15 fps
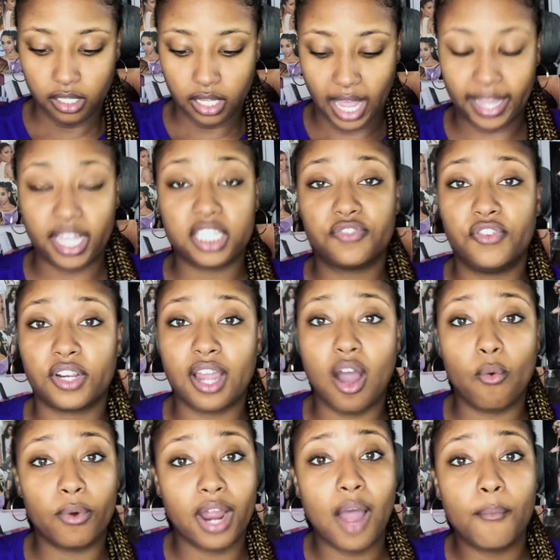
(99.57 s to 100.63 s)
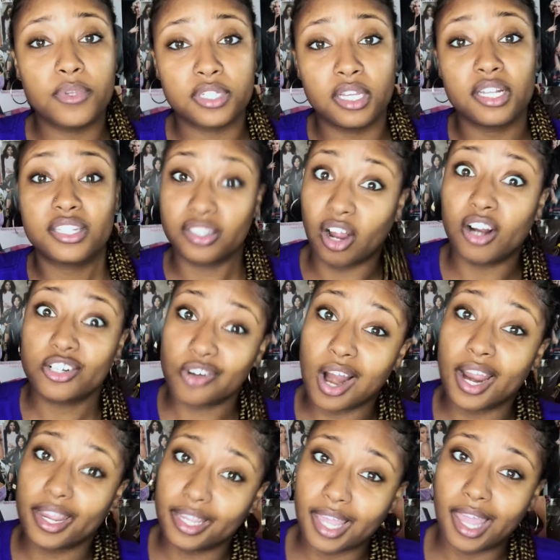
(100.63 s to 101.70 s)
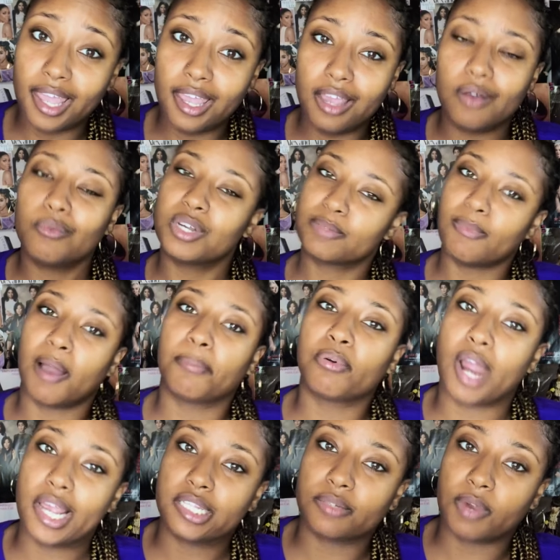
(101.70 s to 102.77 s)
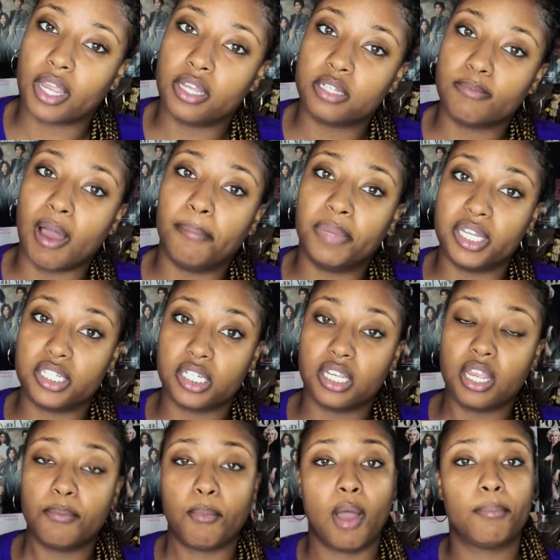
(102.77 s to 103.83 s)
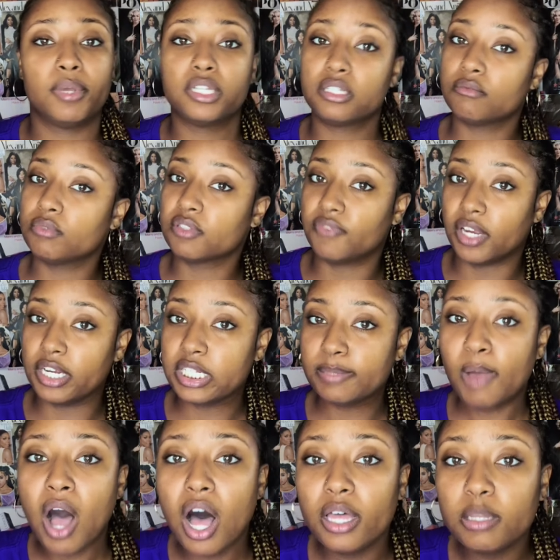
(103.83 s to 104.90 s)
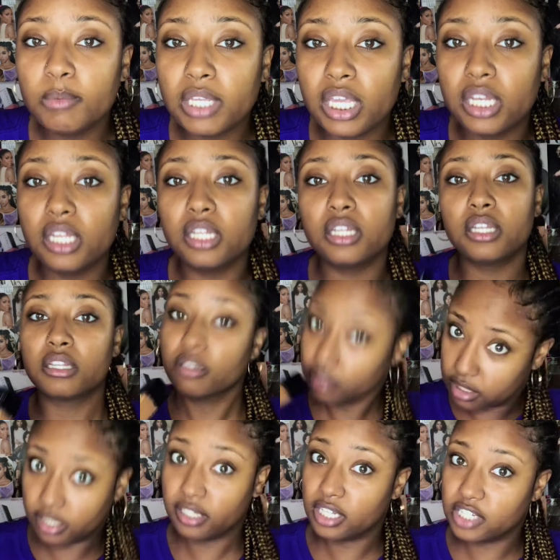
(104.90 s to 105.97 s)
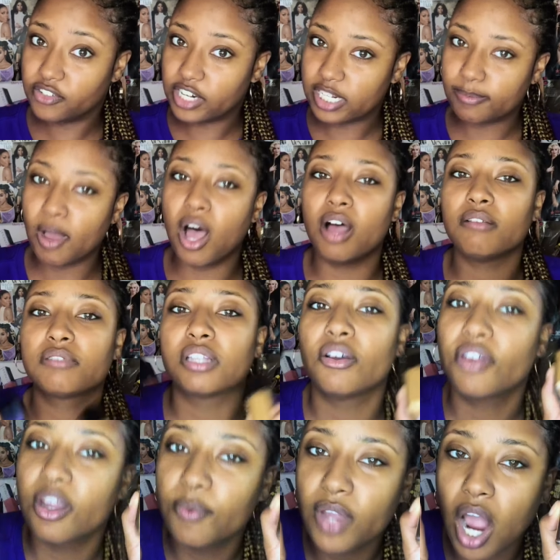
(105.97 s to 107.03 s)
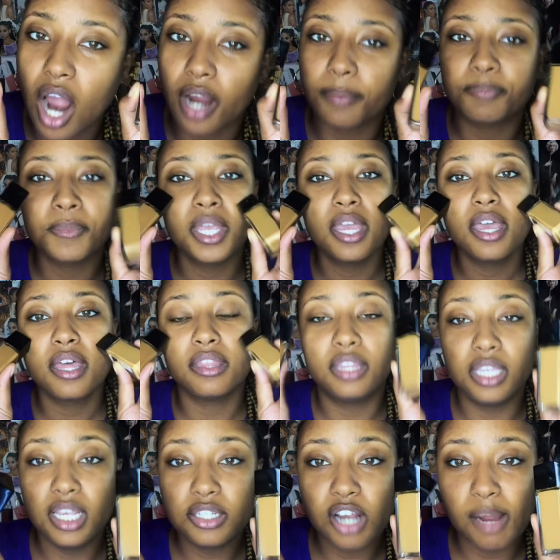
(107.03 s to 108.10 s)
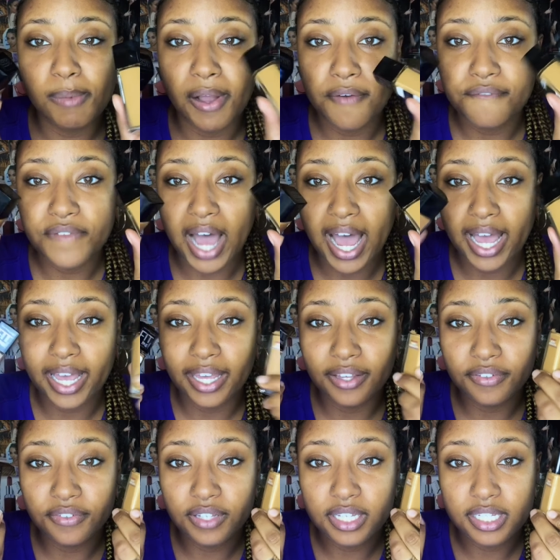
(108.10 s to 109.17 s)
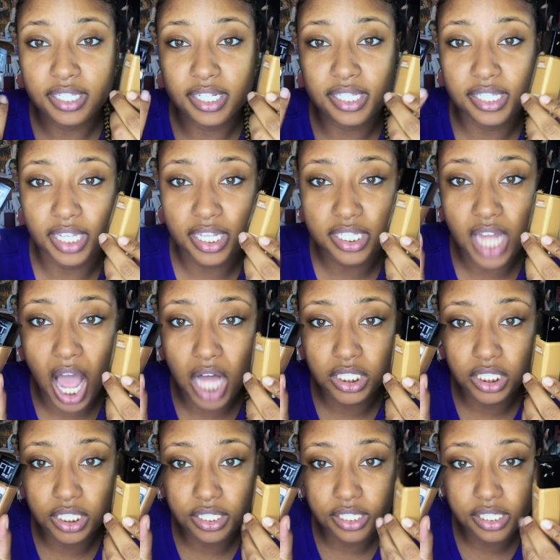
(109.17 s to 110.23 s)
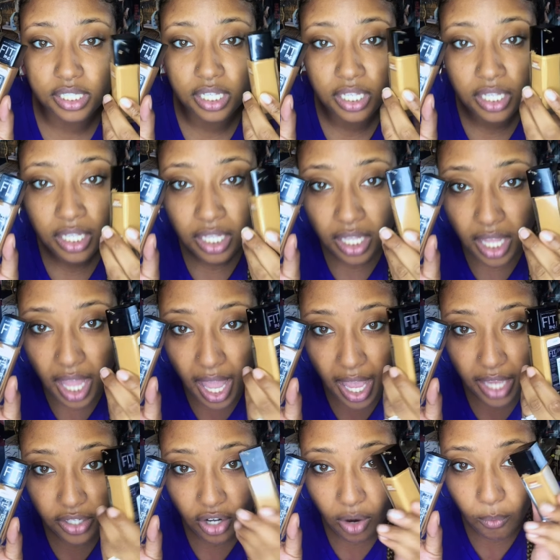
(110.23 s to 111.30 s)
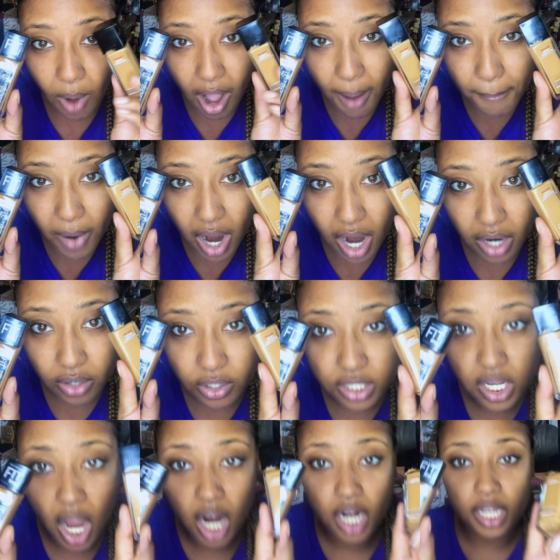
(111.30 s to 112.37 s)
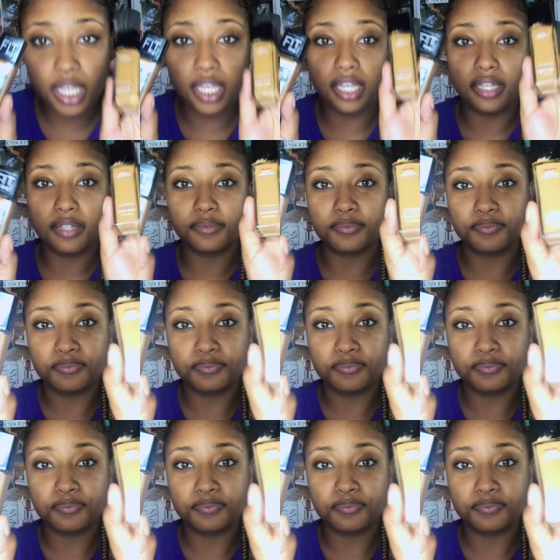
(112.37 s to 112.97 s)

I guess, figure out where I was gonna start trying at, was my price range, my budget. My budget was very small in the beginning, still is very small, so here we are. These are about $5 to $6 at your Walmart or Target.